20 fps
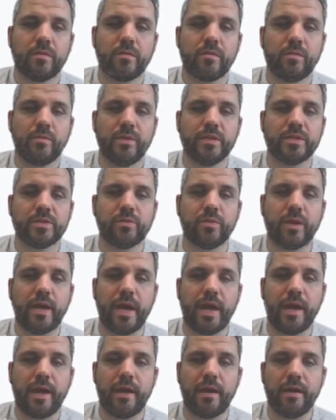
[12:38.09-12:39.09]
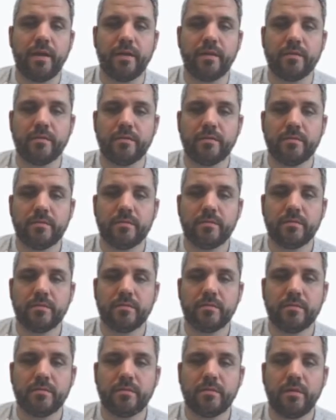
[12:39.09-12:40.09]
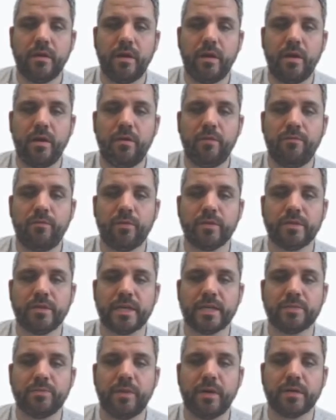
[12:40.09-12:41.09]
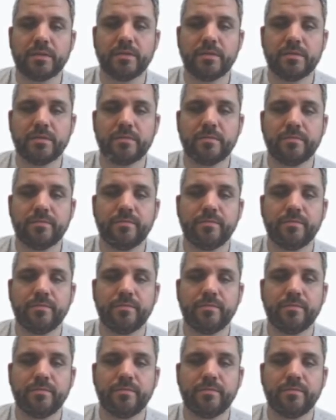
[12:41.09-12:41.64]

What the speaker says: we just want to add all 4 text boxes.